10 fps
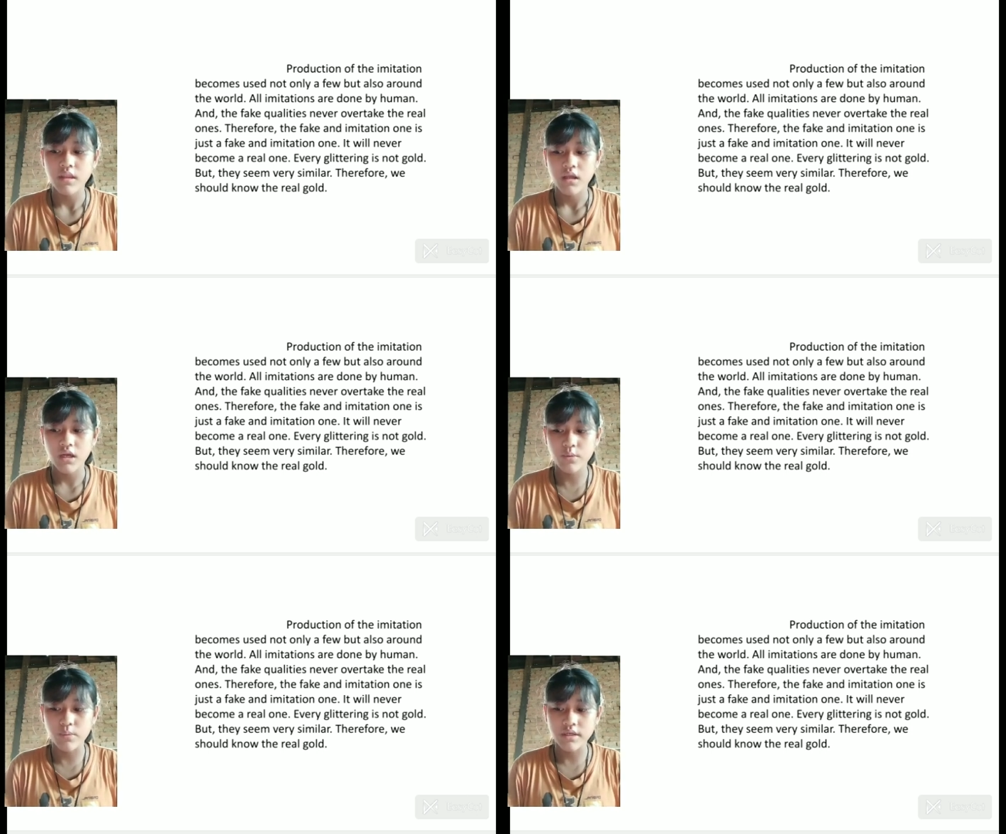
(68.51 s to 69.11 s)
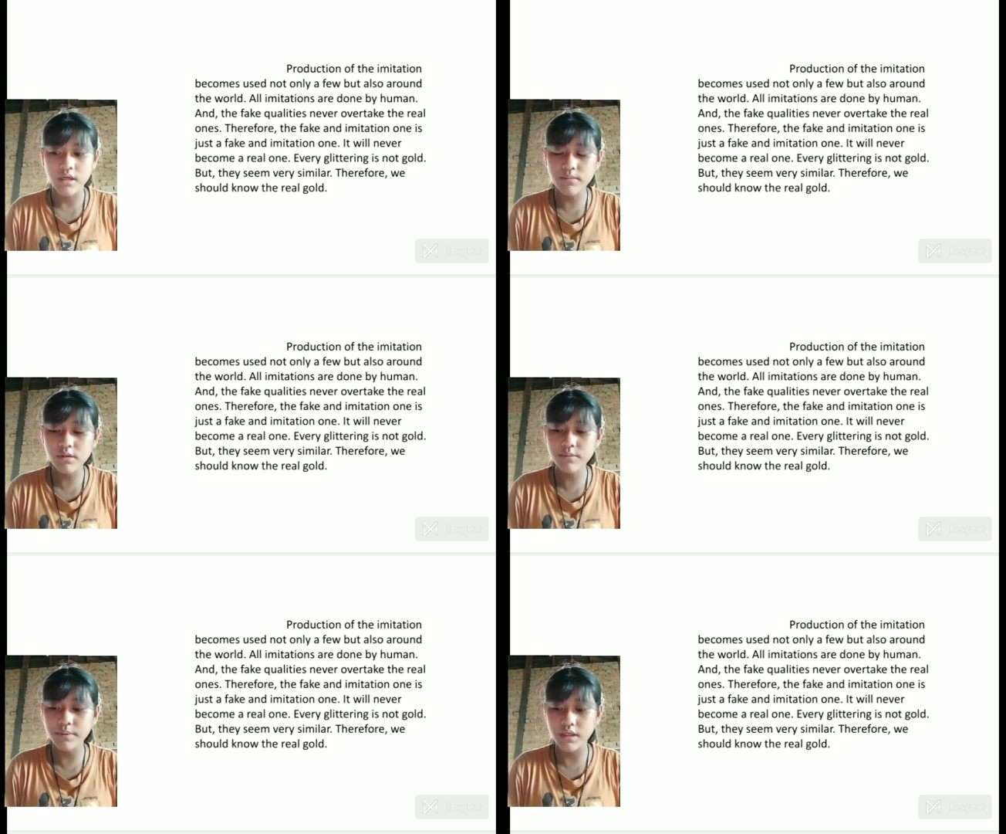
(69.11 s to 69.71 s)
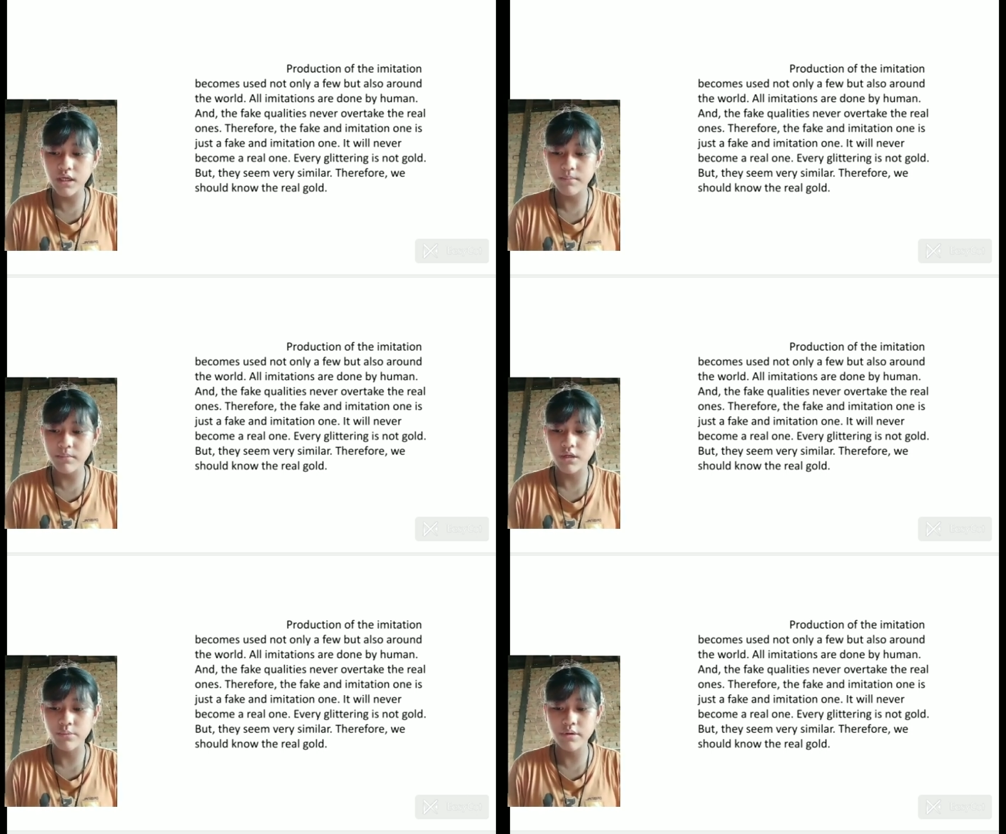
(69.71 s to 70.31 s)
It will never become
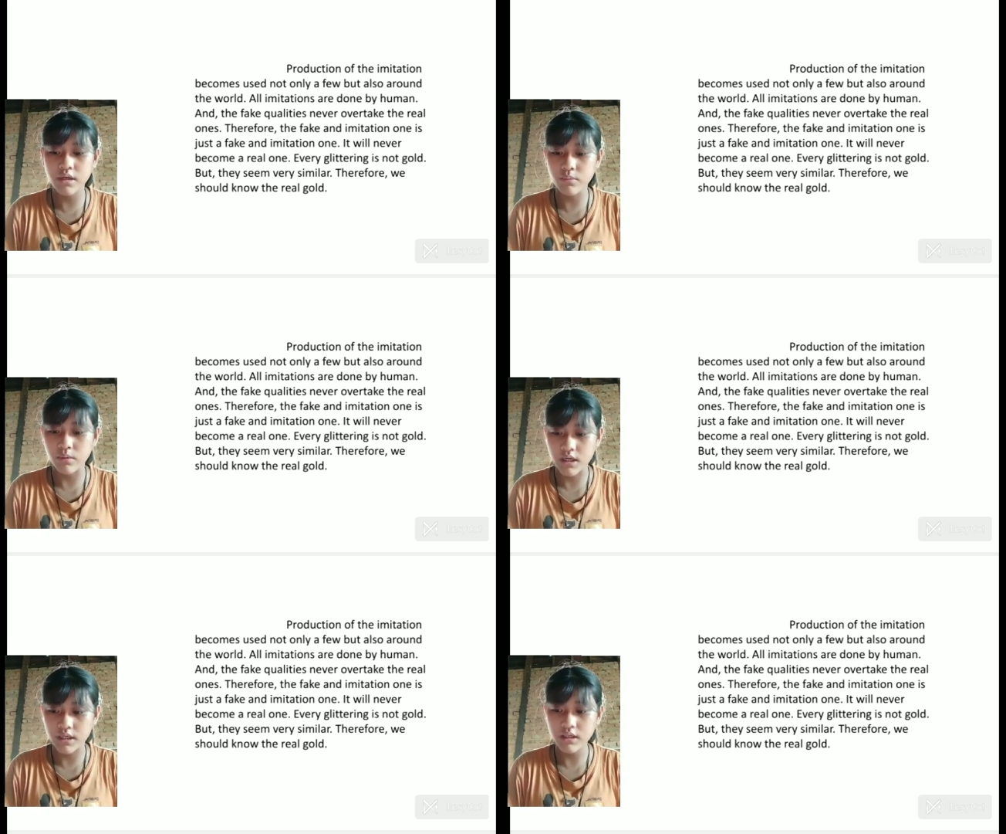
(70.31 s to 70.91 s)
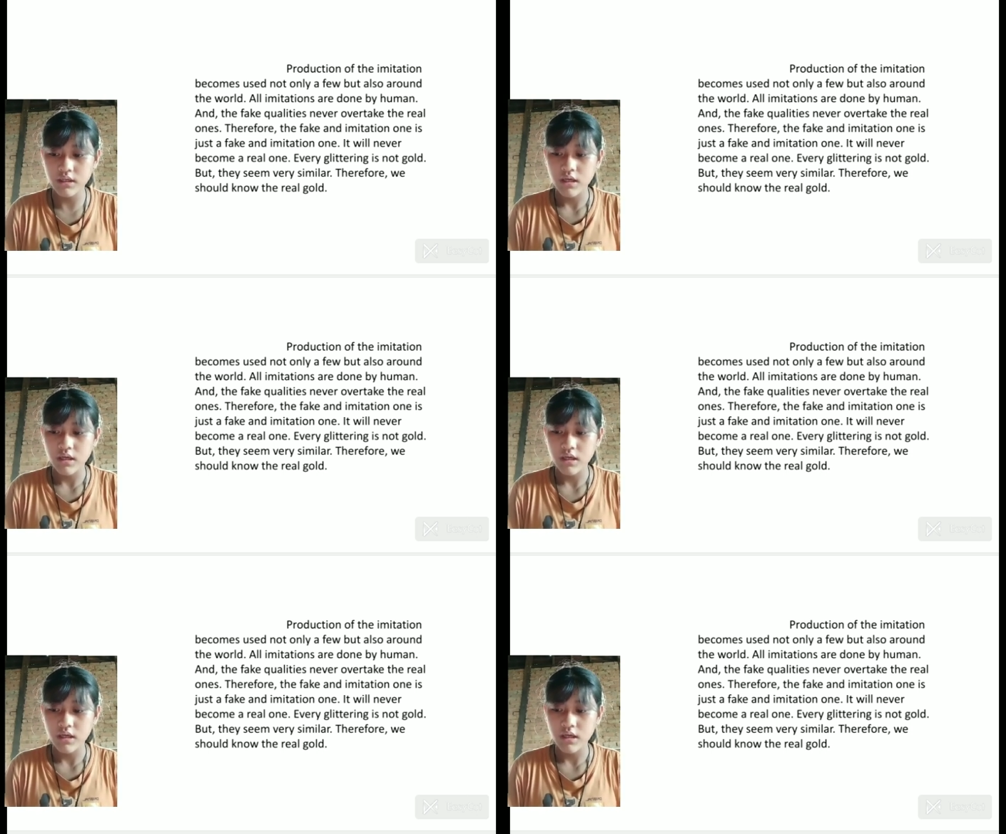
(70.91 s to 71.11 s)
a real one.